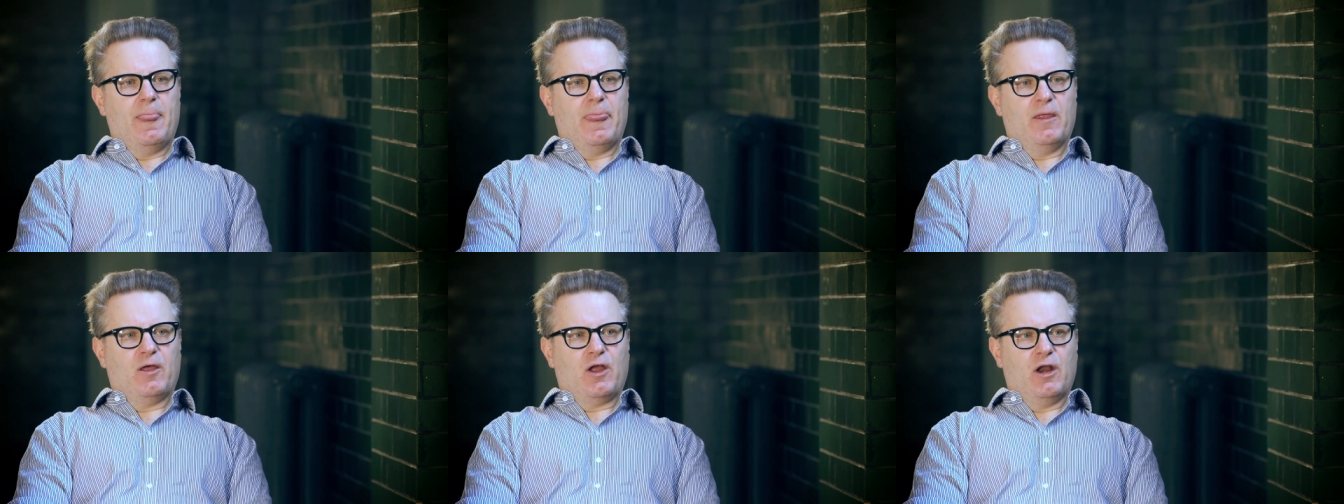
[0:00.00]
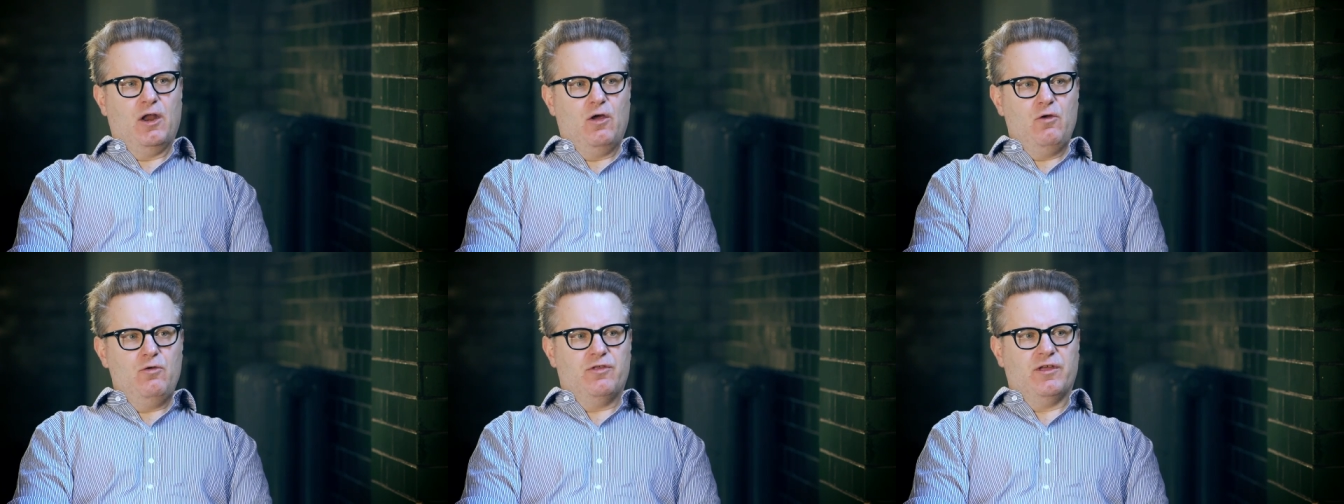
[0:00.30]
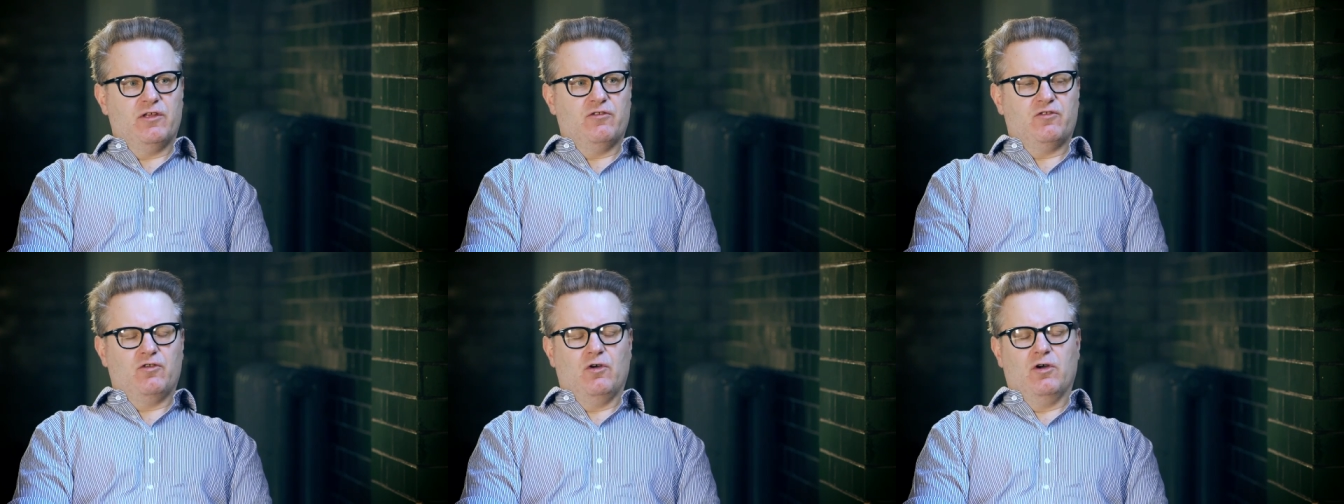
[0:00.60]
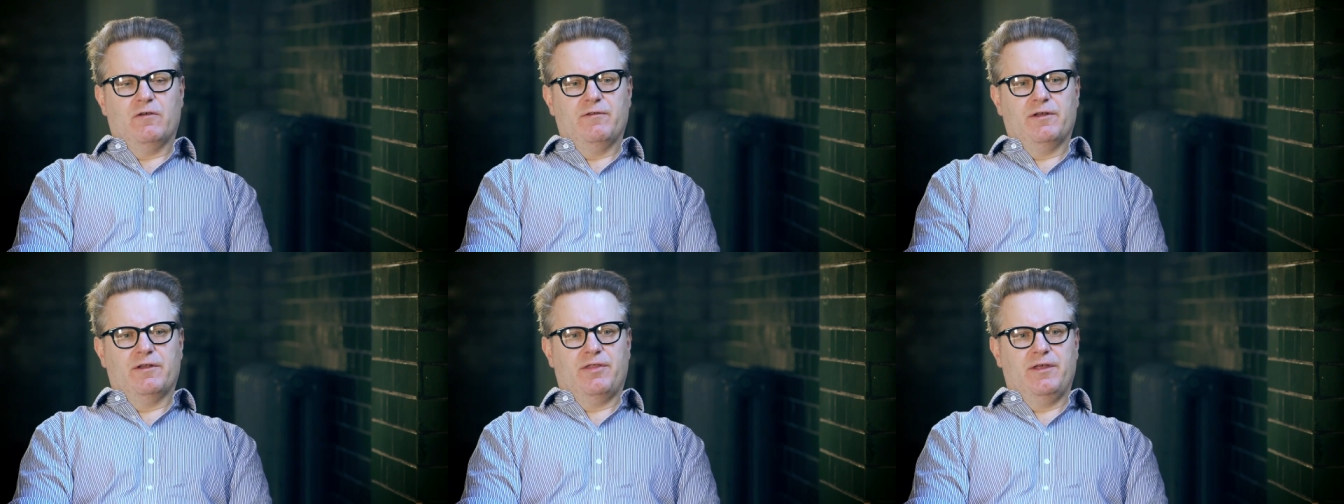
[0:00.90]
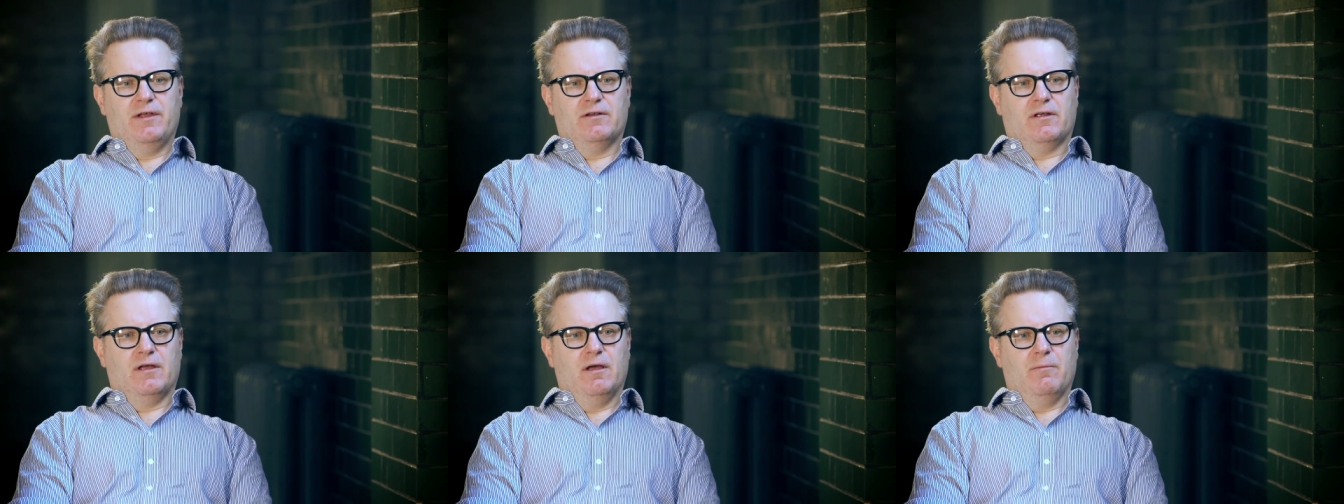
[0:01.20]
The clothing stock of a
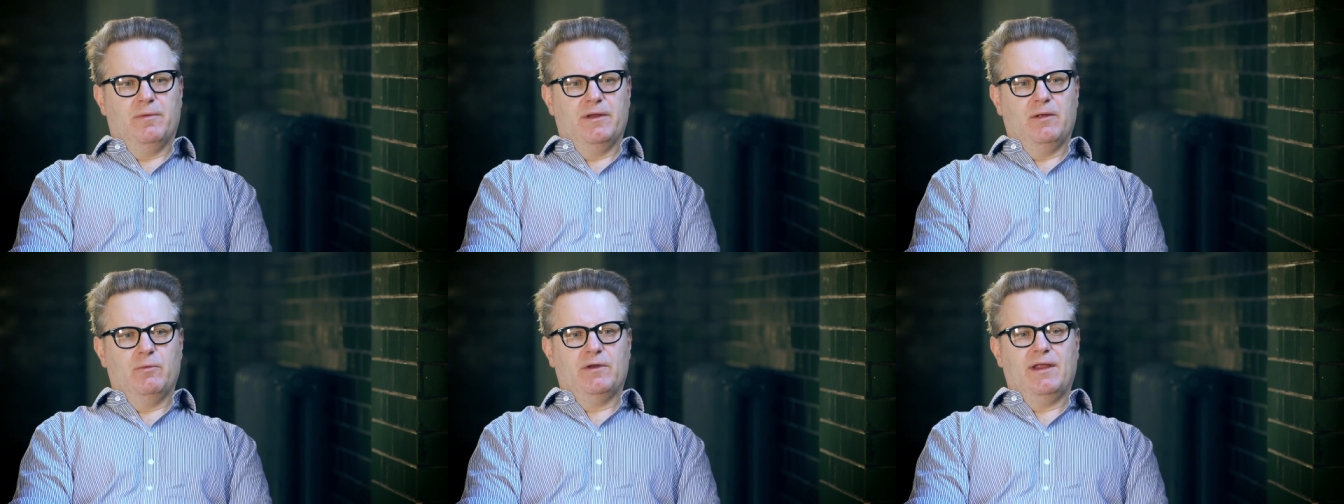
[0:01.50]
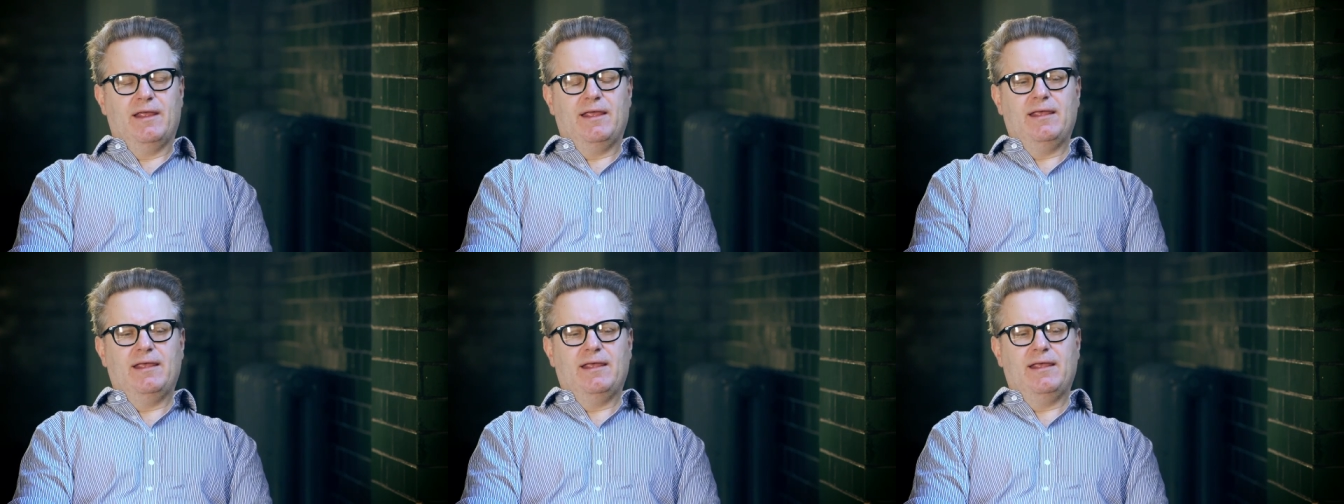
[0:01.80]
theatre company would